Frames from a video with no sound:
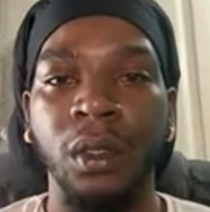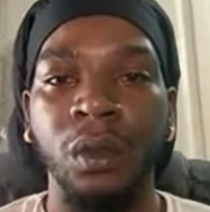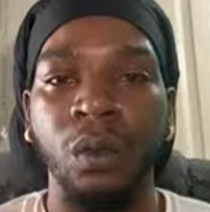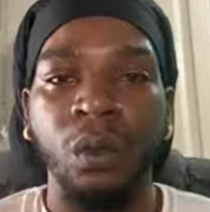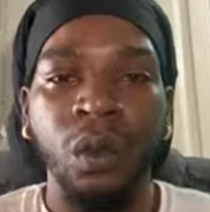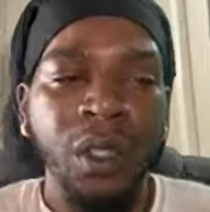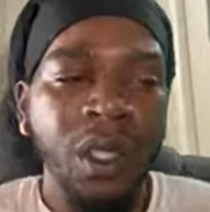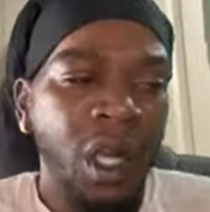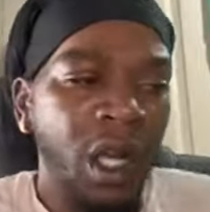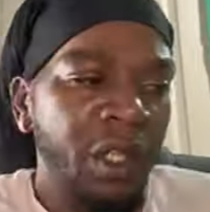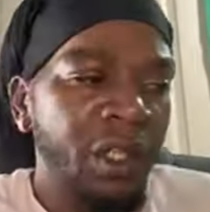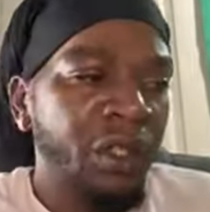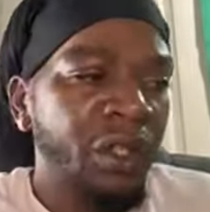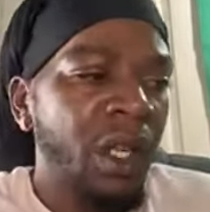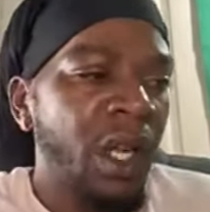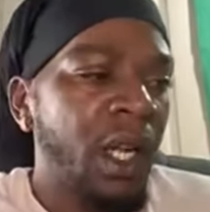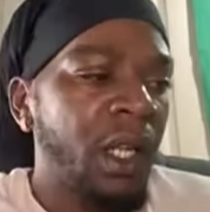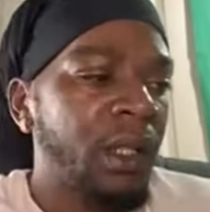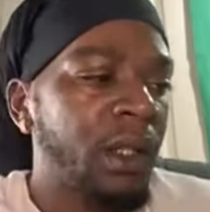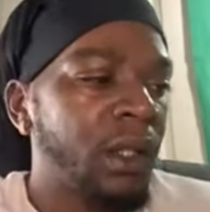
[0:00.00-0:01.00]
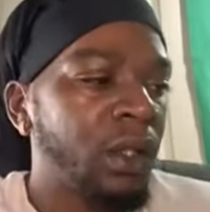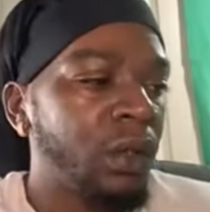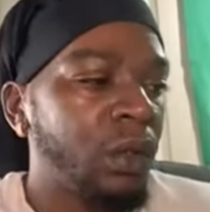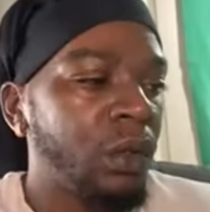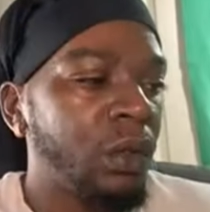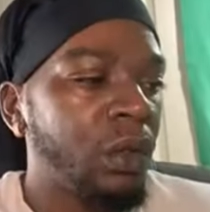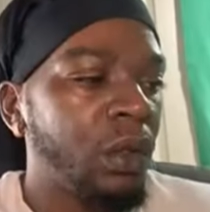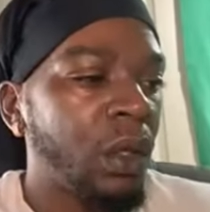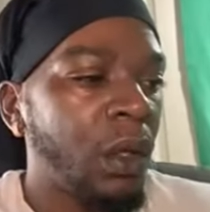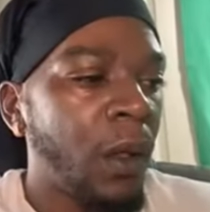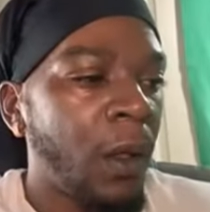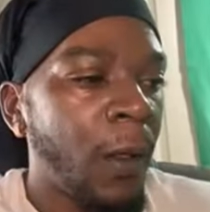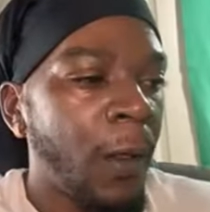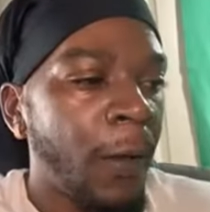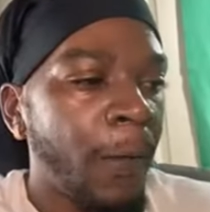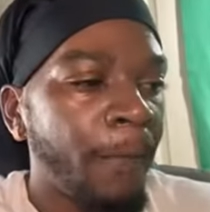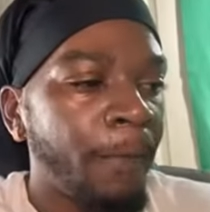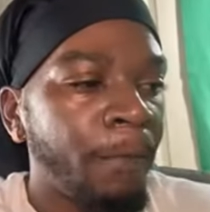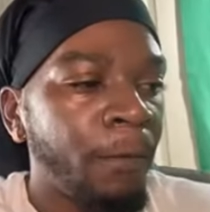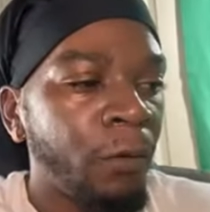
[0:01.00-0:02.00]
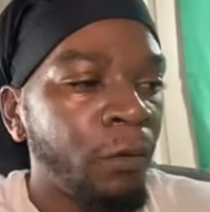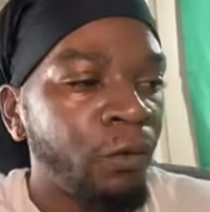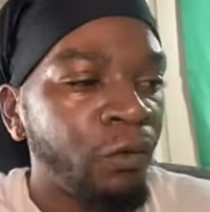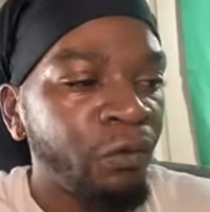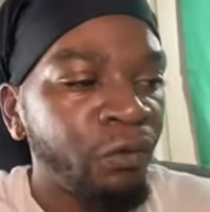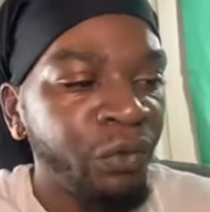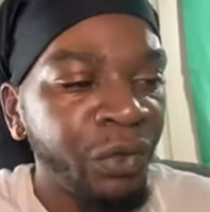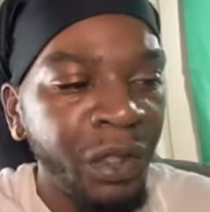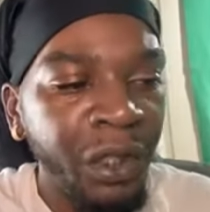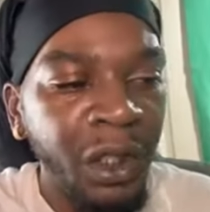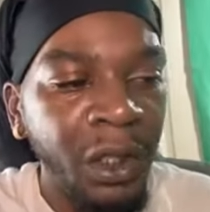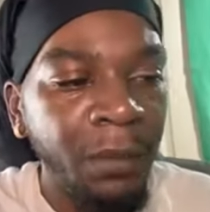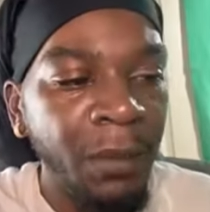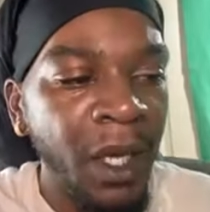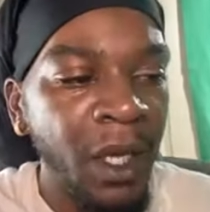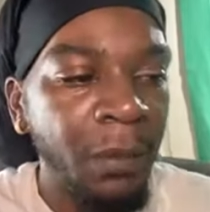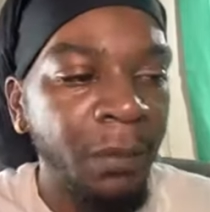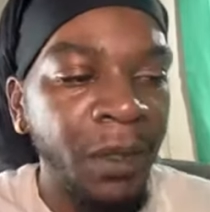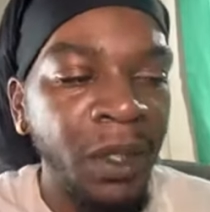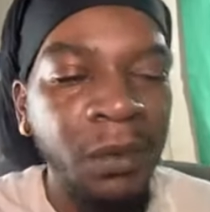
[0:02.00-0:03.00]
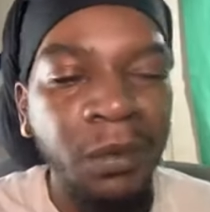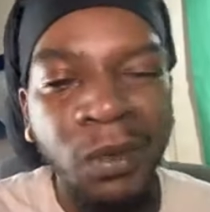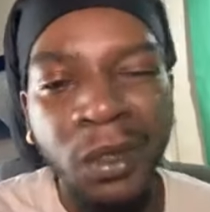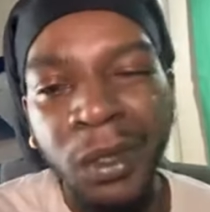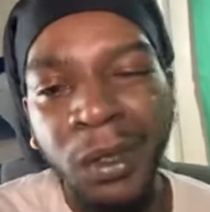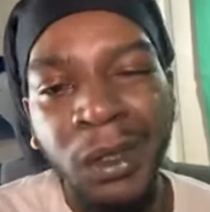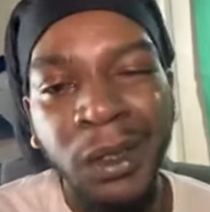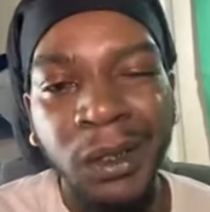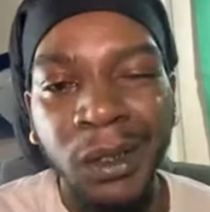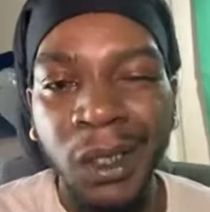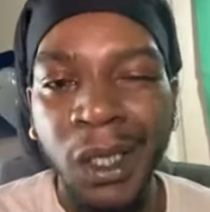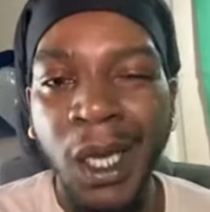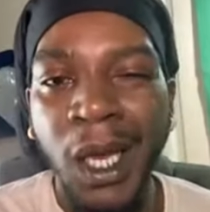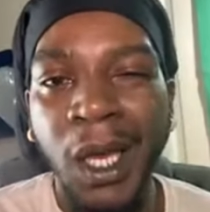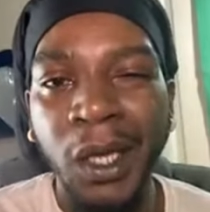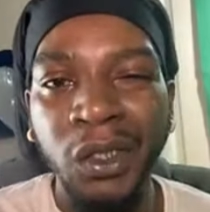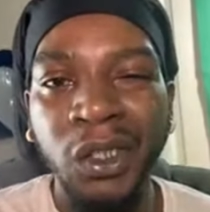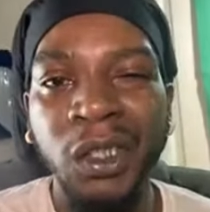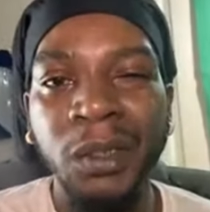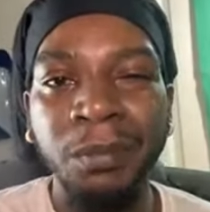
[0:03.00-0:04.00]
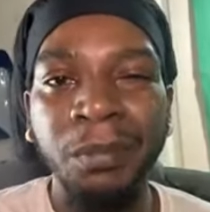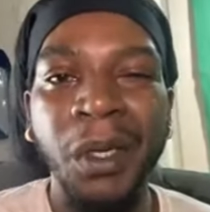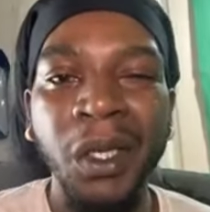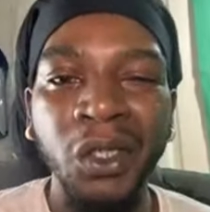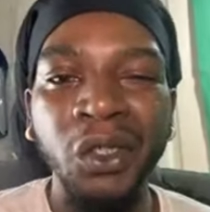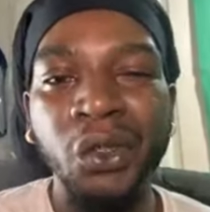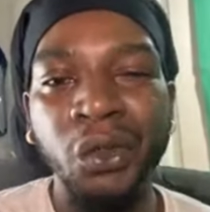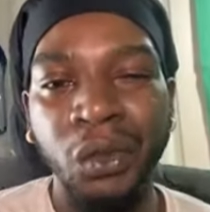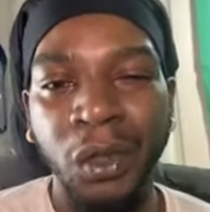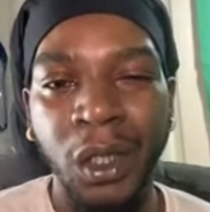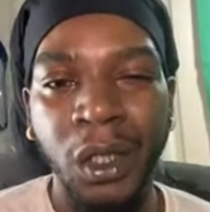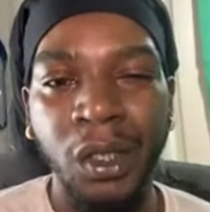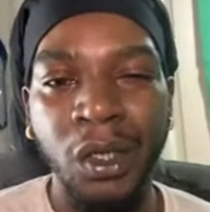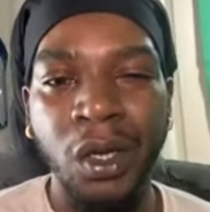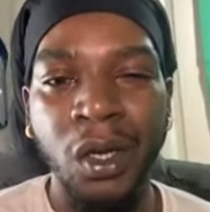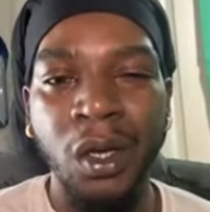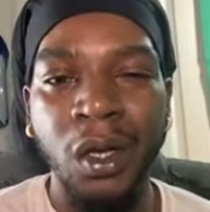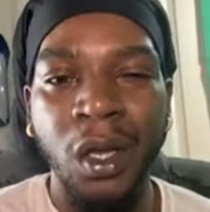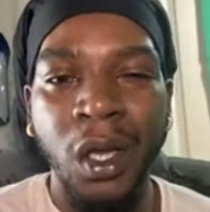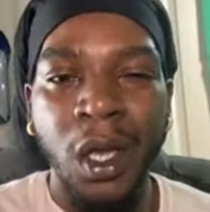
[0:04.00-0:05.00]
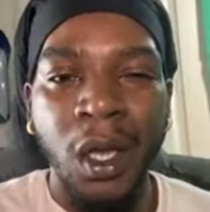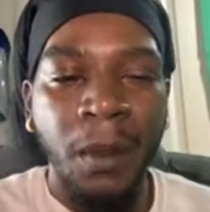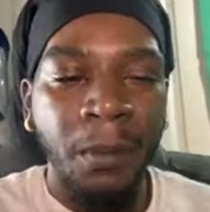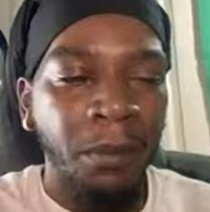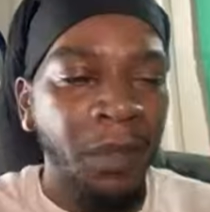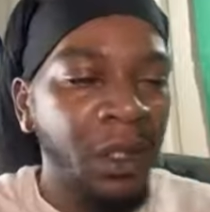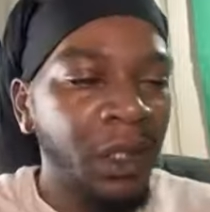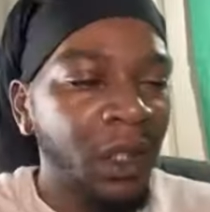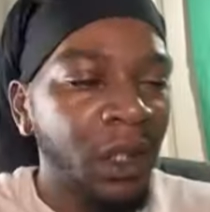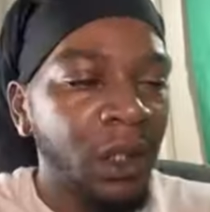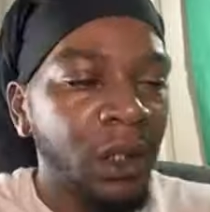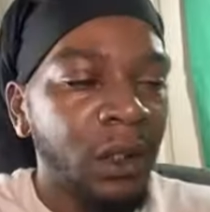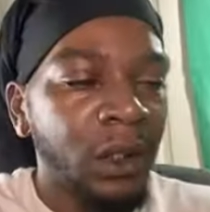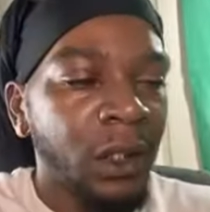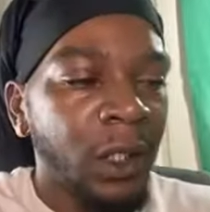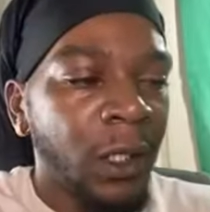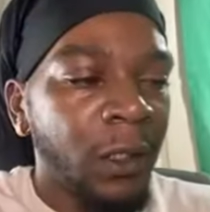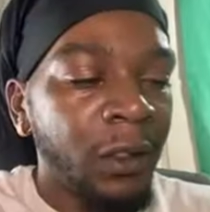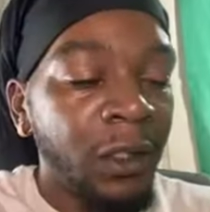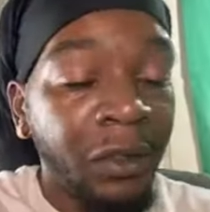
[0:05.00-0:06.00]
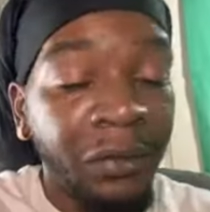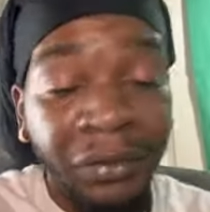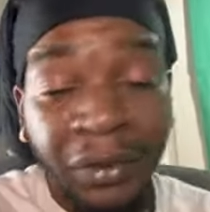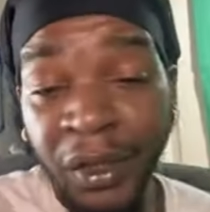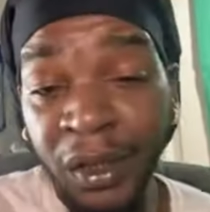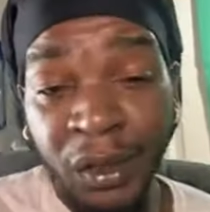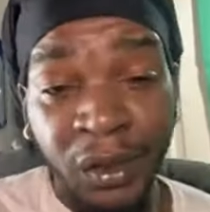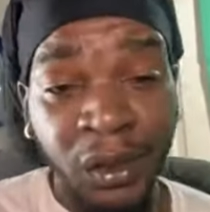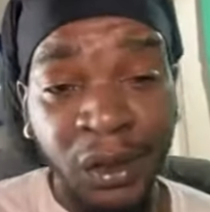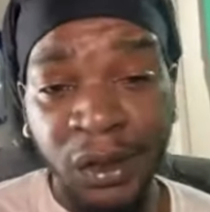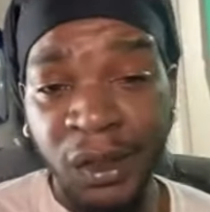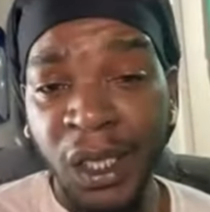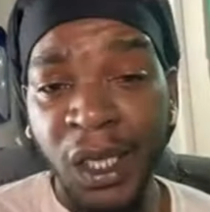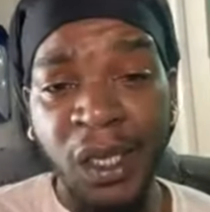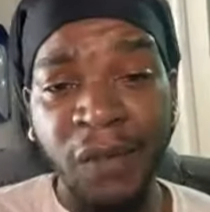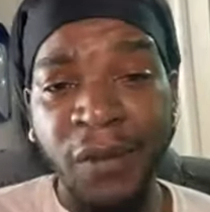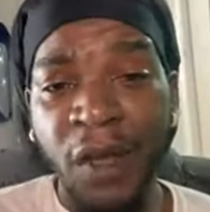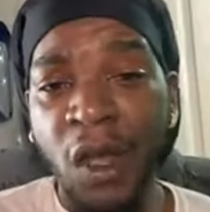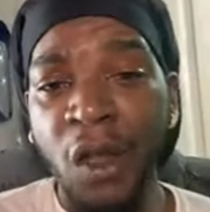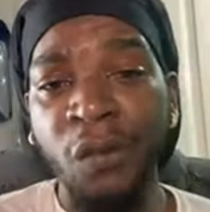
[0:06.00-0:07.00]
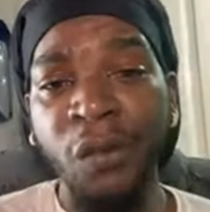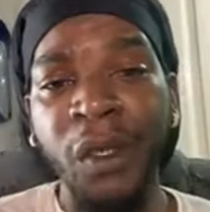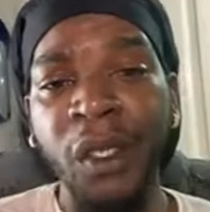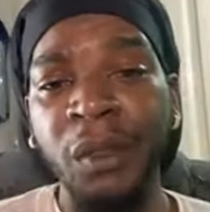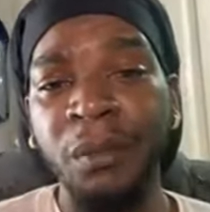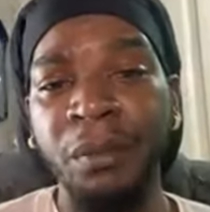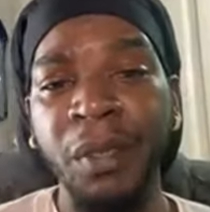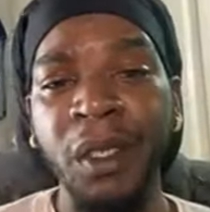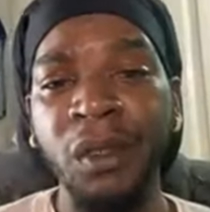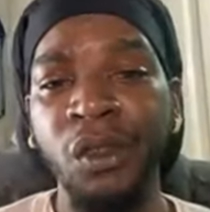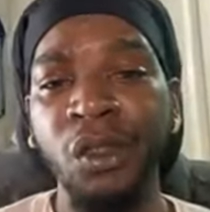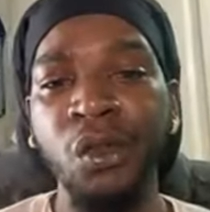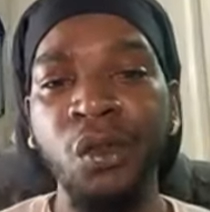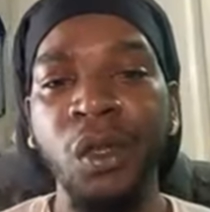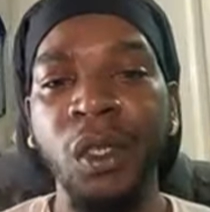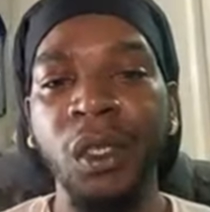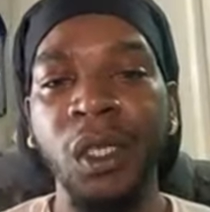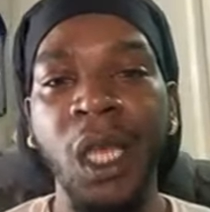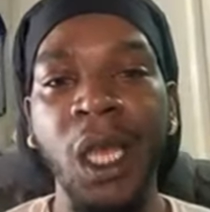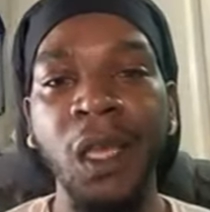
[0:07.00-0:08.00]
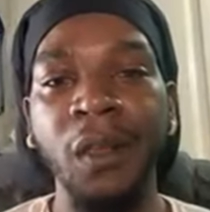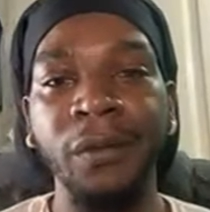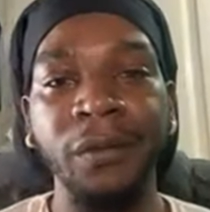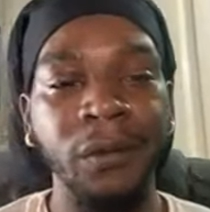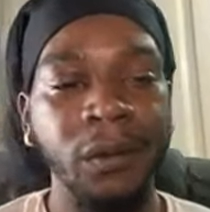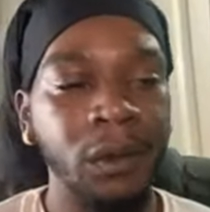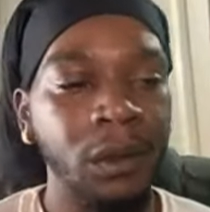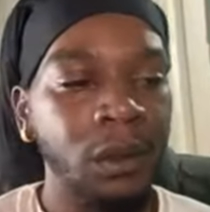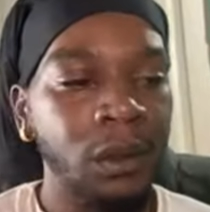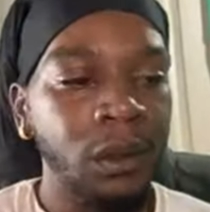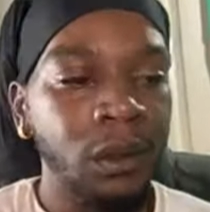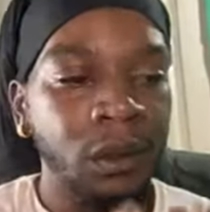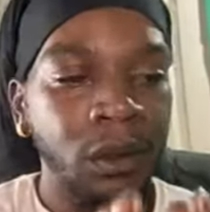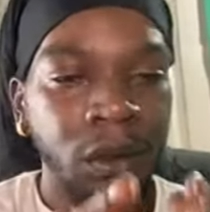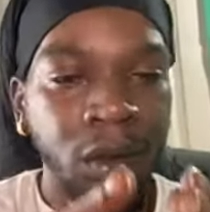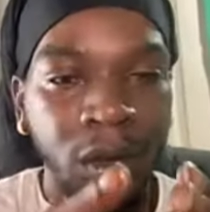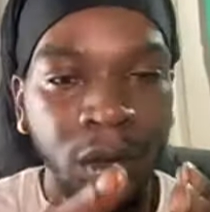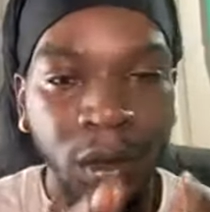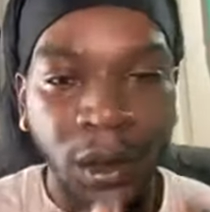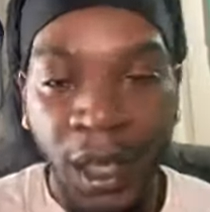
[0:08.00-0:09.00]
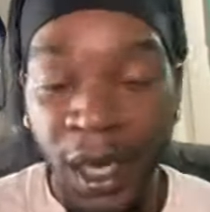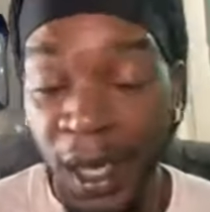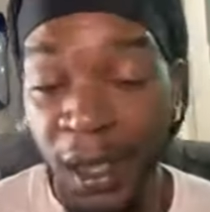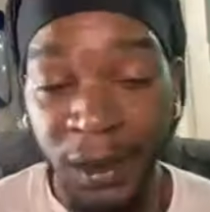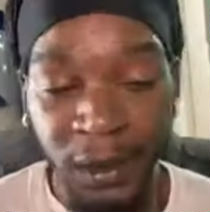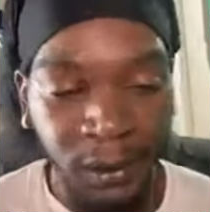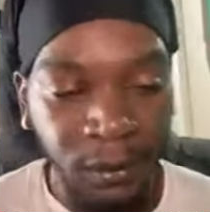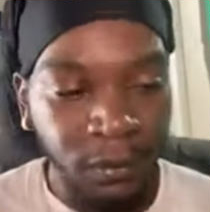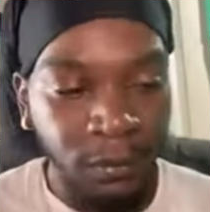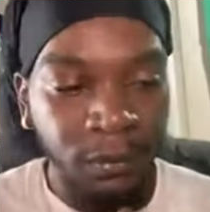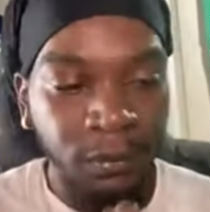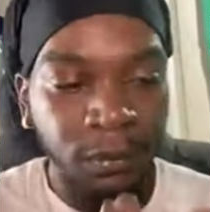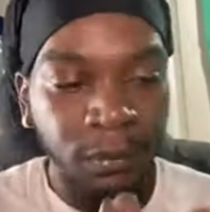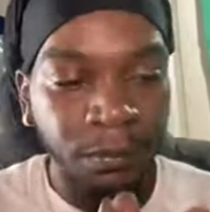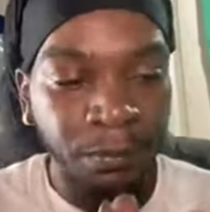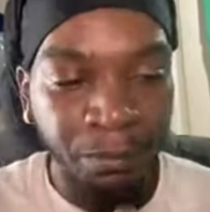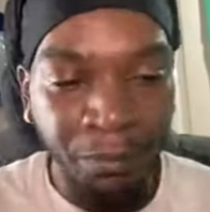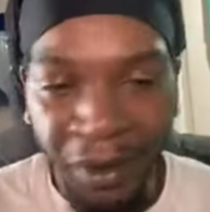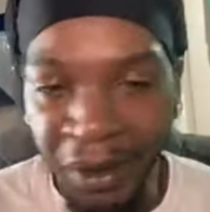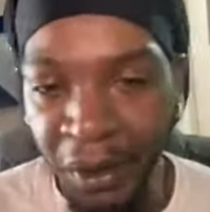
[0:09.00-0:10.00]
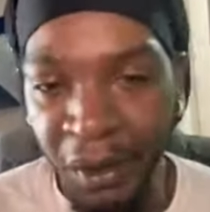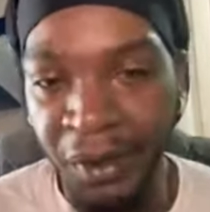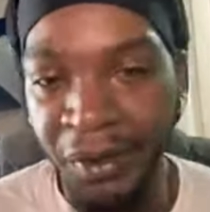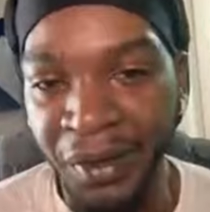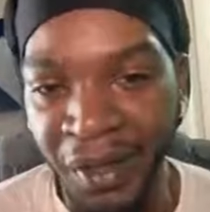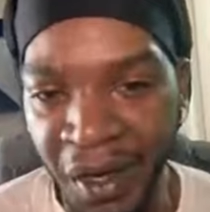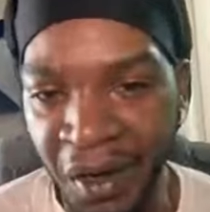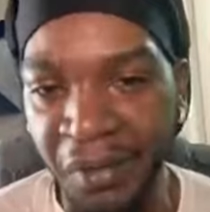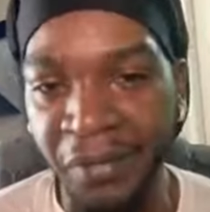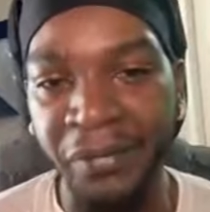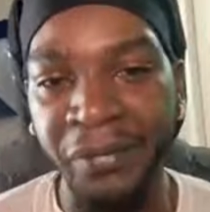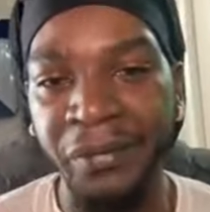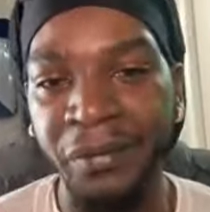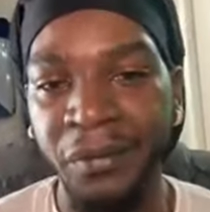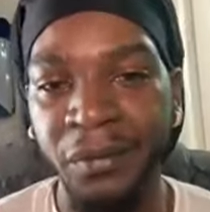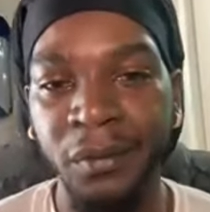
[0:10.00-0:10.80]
We are trying to really make people understand how special they are because the things that they've already been through in life has been enough.